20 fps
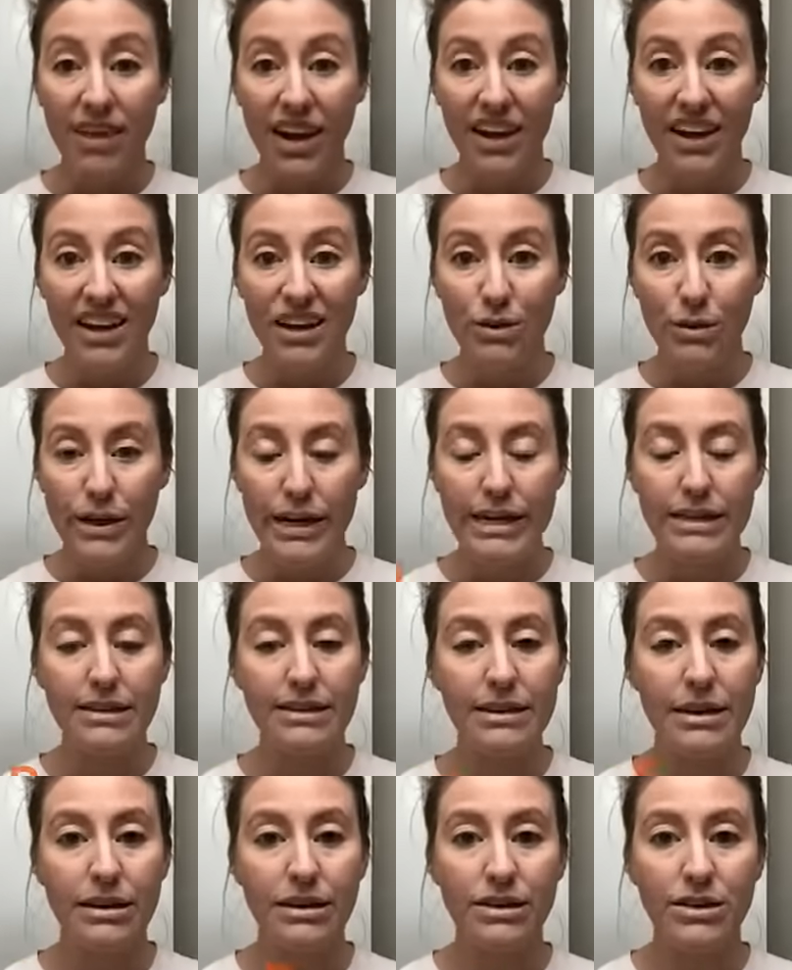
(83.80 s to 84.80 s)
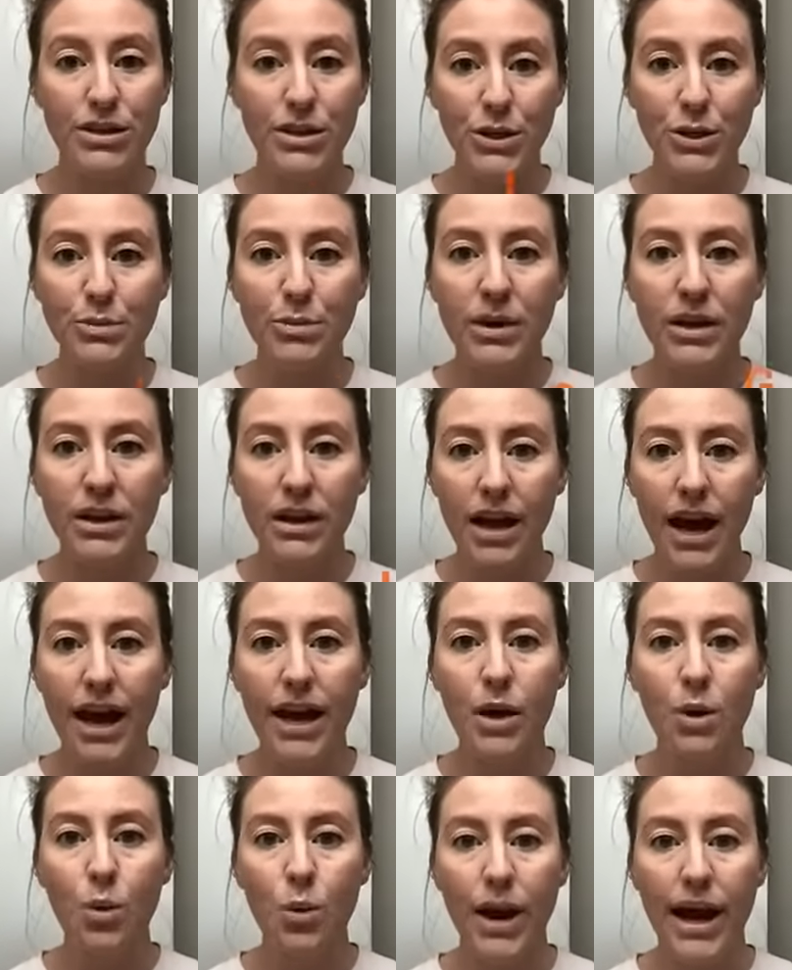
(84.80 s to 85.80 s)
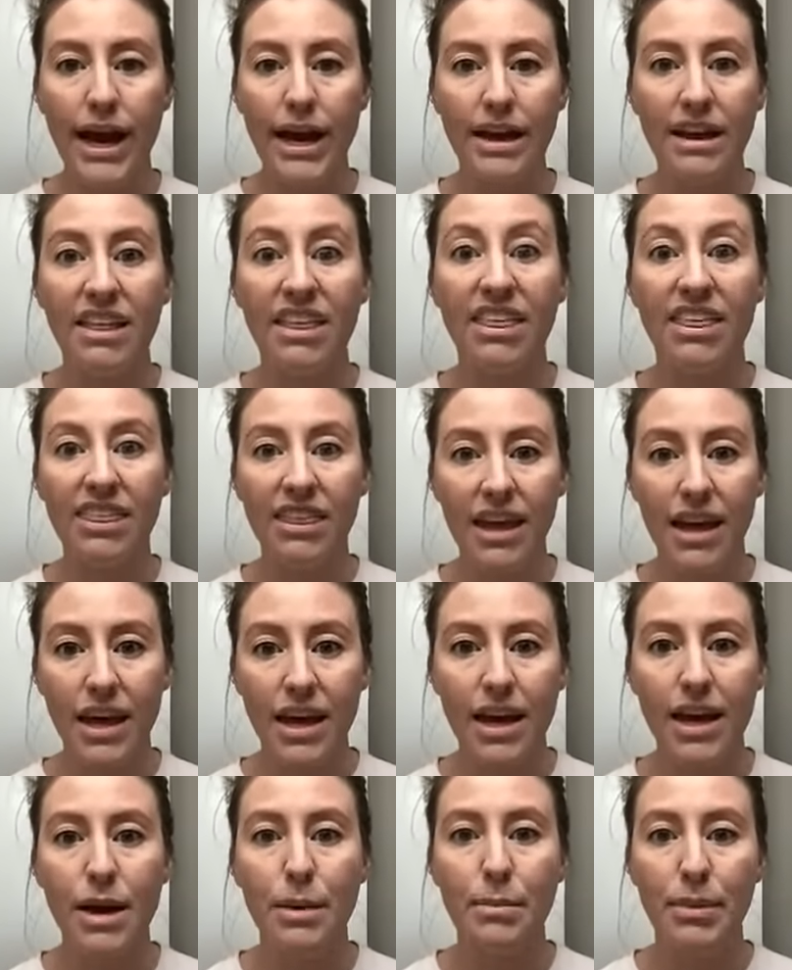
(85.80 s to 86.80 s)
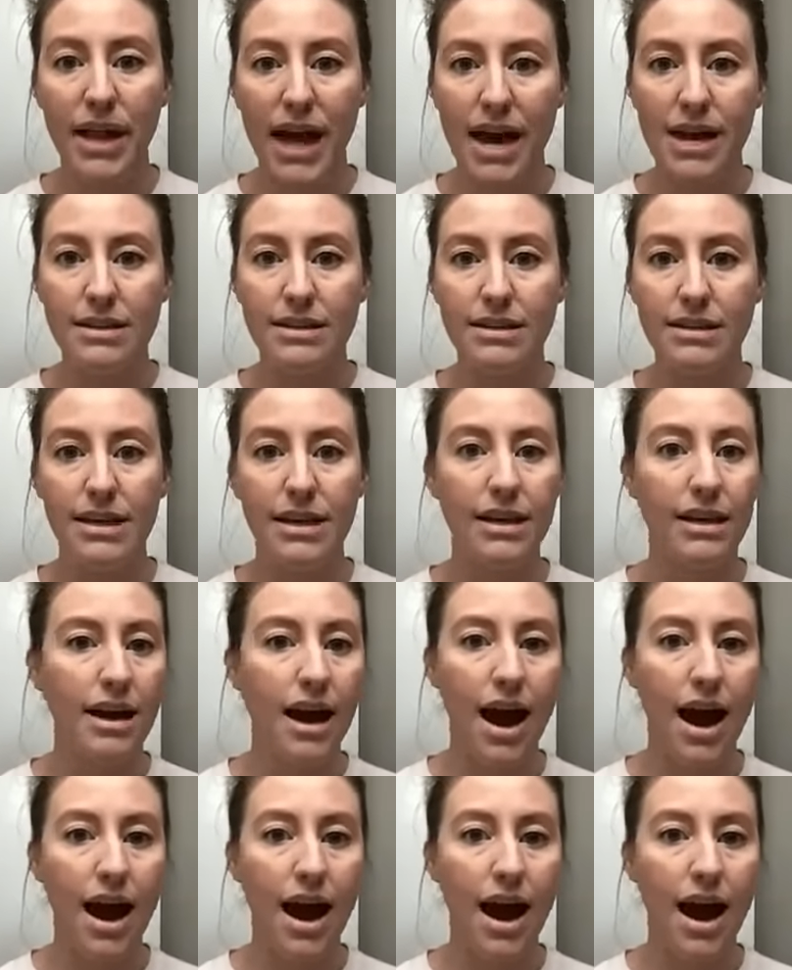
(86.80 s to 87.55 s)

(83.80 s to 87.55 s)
Anyways, they're super lightweight, thin plastic.